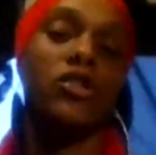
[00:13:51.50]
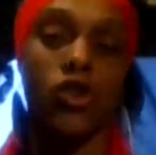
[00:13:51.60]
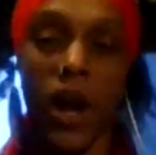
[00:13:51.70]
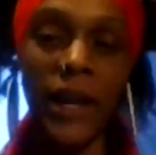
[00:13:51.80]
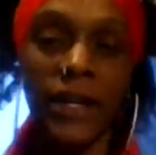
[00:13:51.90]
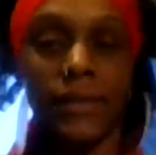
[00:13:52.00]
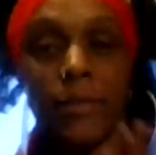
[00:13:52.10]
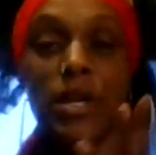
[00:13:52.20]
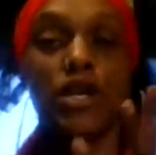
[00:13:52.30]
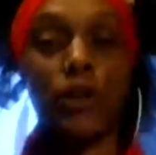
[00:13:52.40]
trying
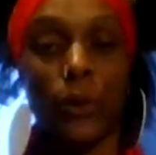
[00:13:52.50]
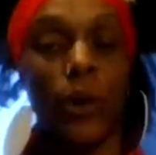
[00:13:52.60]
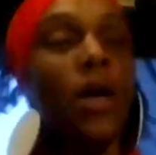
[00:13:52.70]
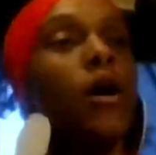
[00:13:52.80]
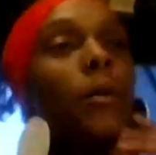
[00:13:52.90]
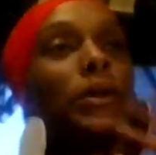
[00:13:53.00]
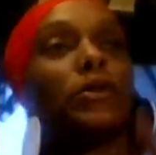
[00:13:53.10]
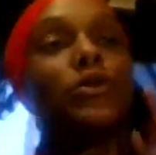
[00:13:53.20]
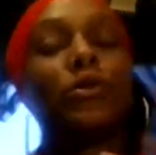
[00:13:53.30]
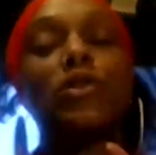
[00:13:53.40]
to be you, but
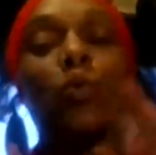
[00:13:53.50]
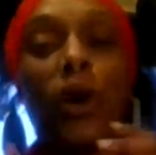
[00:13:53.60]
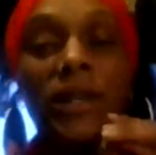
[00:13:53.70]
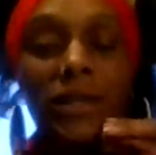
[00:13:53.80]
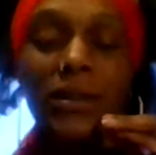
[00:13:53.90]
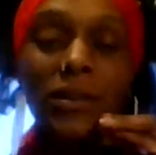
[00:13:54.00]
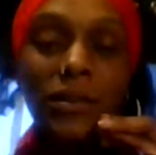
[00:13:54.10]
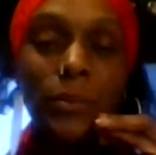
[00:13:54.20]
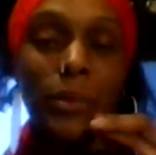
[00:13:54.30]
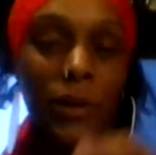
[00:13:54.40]
there's only one
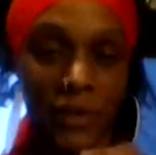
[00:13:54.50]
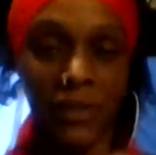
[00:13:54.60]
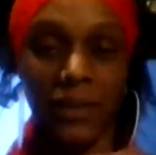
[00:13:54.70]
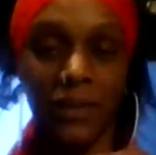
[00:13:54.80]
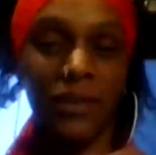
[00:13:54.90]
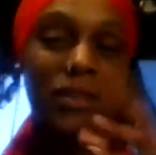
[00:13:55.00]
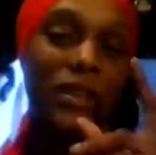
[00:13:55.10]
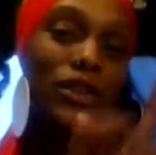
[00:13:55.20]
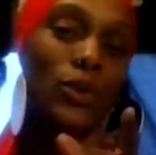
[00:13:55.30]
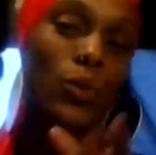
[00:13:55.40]
person
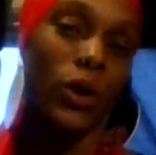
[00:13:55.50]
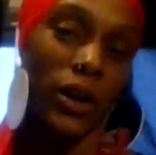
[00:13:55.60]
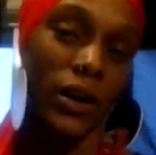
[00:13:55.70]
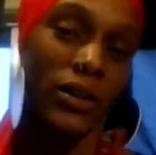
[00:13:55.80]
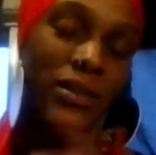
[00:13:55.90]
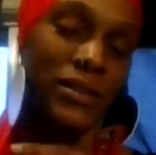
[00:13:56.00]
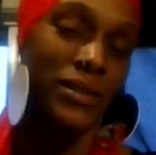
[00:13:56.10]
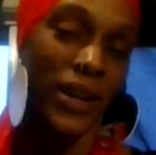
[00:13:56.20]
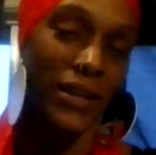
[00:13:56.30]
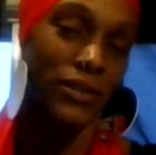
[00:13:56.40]
that you were
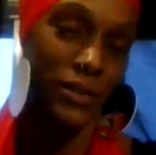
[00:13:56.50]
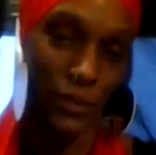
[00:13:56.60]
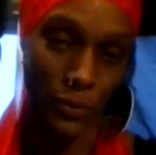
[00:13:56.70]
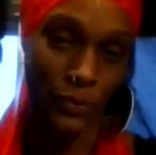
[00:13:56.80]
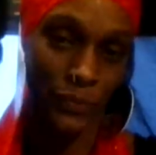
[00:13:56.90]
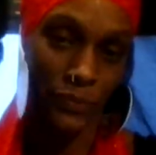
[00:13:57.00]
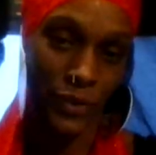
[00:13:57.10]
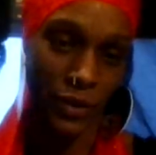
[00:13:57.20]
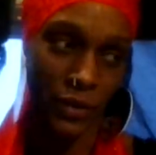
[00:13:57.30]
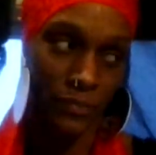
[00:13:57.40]
designed to.
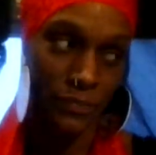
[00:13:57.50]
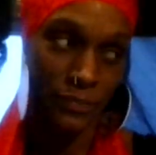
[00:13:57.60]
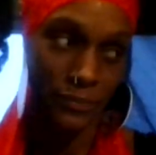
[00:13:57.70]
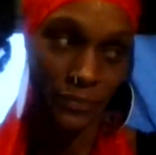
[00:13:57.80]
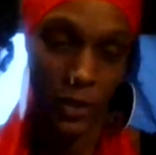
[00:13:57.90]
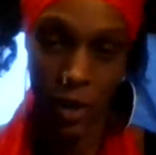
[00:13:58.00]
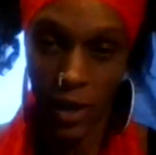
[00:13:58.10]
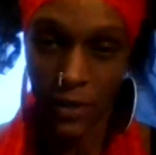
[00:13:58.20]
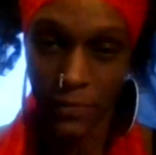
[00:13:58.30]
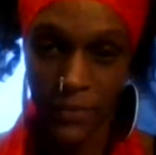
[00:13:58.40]
All right,
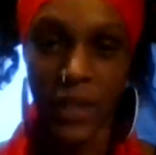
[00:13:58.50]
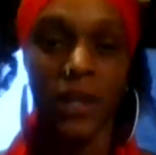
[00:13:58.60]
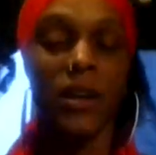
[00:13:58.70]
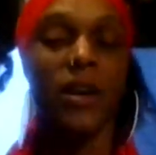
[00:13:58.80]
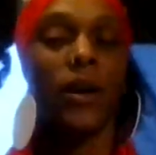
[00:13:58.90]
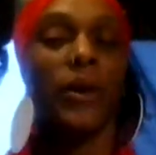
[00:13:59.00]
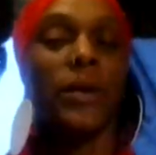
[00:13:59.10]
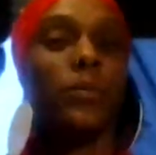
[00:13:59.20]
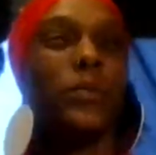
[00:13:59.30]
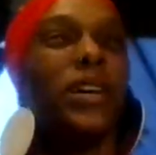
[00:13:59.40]
God. All
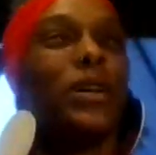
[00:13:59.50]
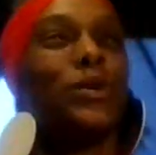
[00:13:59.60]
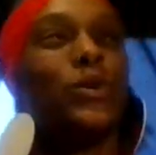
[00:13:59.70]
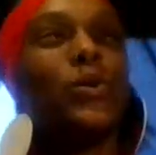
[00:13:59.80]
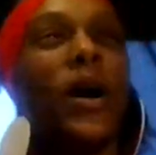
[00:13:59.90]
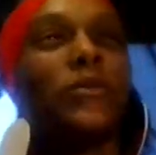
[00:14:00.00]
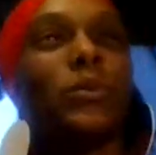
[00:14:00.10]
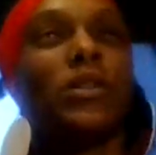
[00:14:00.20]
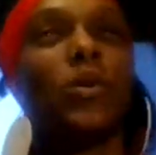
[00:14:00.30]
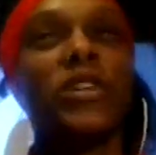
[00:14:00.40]
right. So you have to
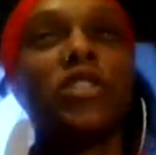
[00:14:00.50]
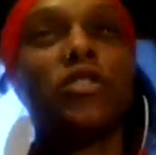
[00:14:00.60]
really question